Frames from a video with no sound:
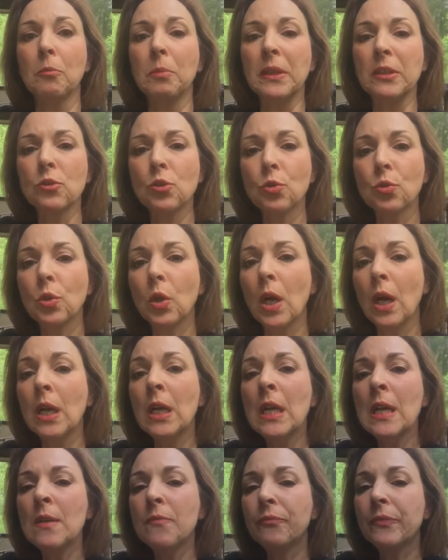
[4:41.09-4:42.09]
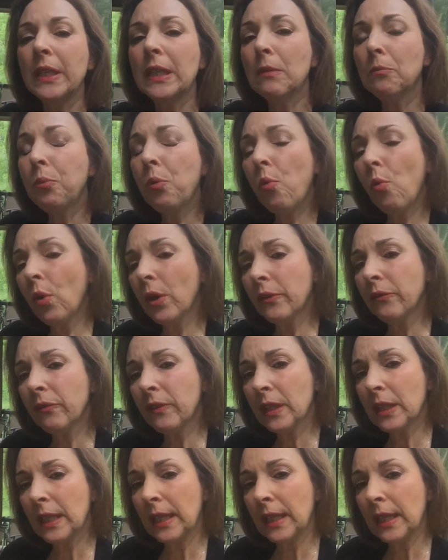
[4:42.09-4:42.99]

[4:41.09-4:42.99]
But the important